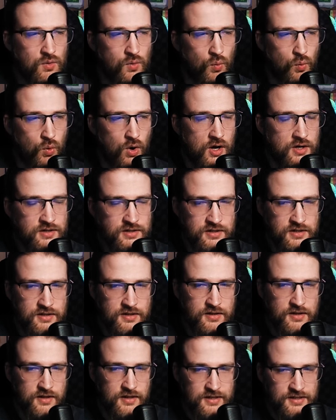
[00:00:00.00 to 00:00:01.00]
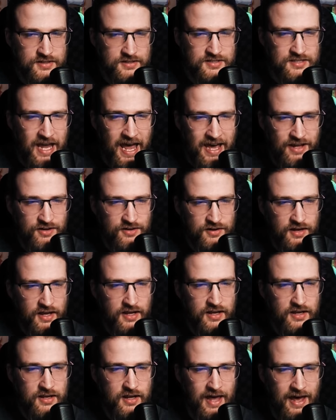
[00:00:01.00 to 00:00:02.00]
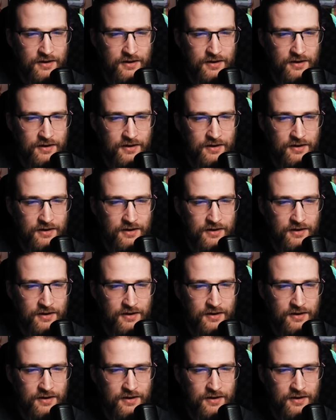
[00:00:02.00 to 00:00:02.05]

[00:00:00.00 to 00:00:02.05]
one Saturday